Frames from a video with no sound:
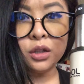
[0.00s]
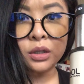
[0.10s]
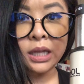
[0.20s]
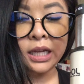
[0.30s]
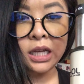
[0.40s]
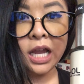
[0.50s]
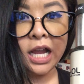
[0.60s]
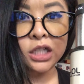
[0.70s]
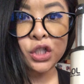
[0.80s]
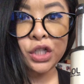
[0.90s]
Looked like an
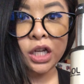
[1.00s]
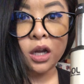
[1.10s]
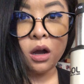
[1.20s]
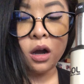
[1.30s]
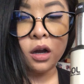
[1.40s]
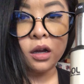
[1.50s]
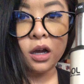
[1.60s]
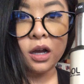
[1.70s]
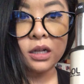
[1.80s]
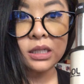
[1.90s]
HD on
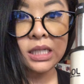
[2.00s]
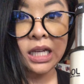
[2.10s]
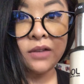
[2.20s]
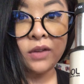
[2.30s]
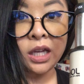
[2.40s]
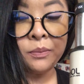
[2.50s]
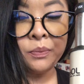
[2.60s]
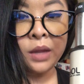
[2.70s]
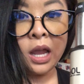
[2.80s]
TV,